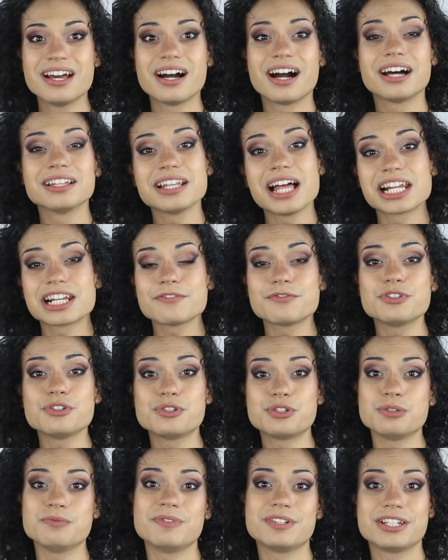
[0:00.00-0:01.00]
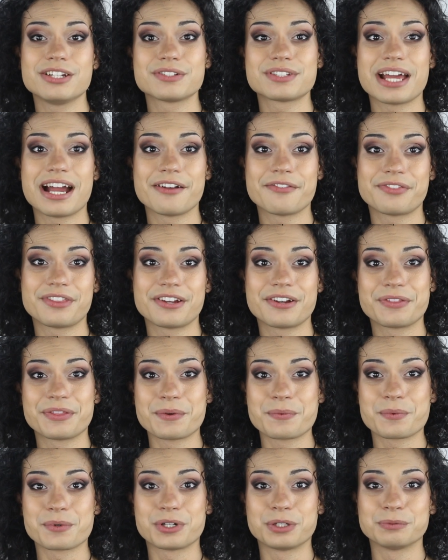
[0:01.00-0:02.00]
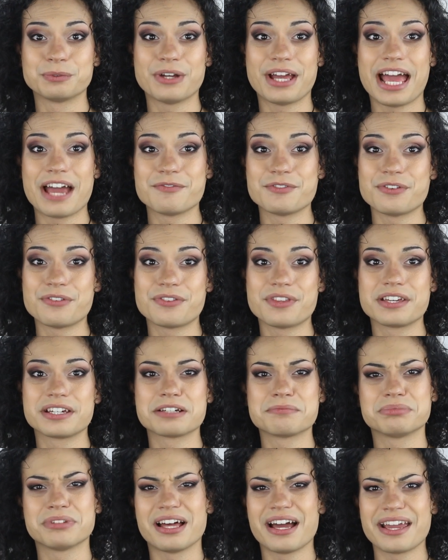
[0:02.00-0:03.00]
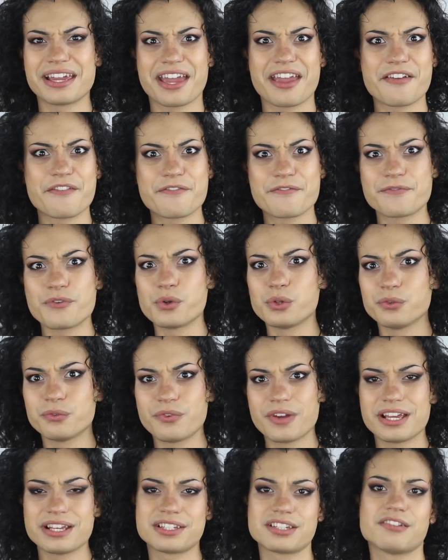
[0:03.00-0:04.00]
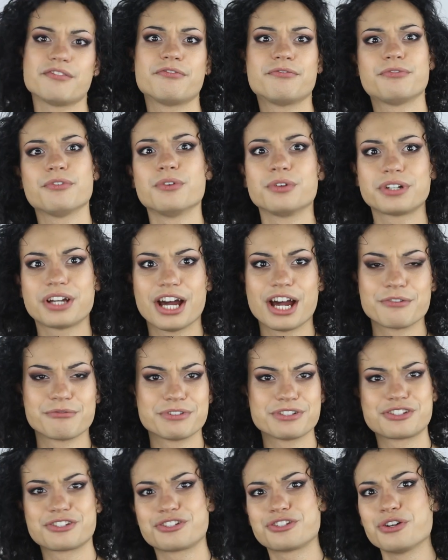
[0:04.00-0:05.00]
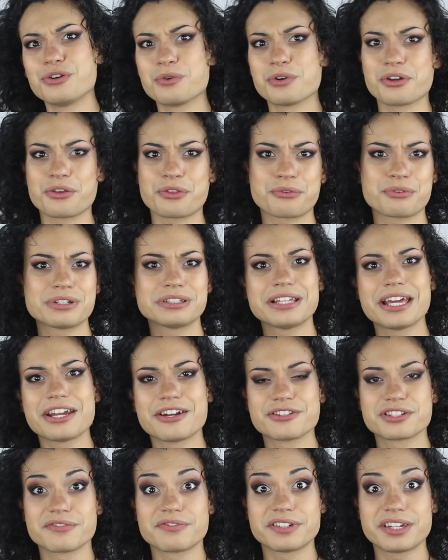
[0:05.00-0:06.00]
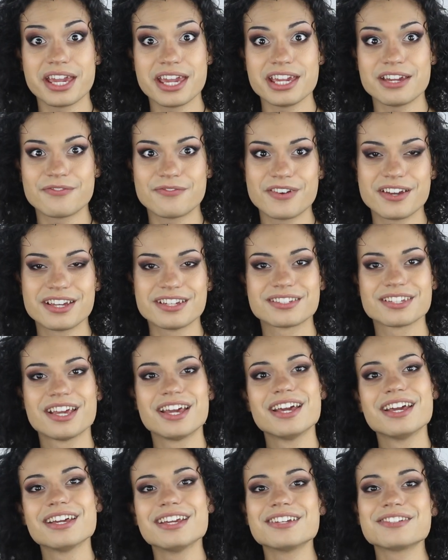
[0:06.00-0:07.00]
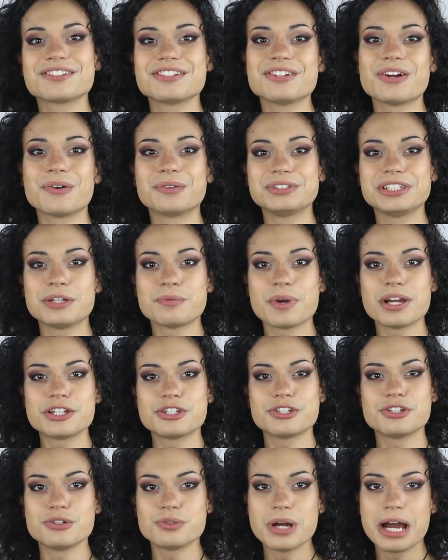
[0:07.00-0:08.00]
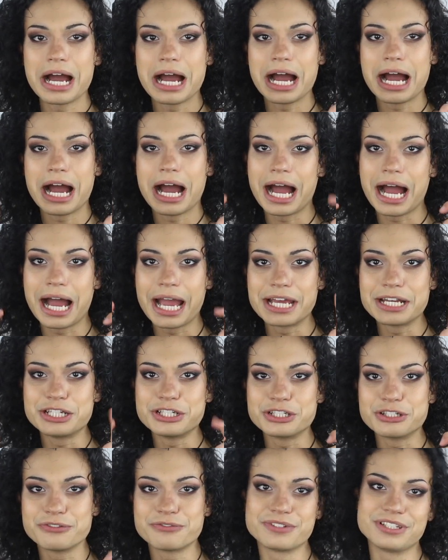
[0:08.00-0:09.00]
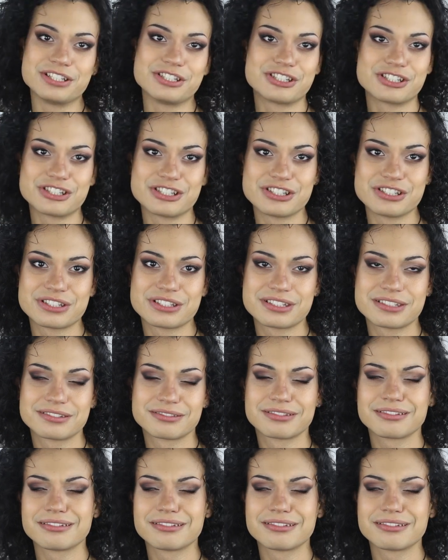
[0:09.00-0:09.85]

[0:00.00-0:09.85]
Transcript: A lot of YouTube videos out there in the world will have you think applying a full face of full coverage, 2 or 3 layers of cake face, is the only way to hide your features.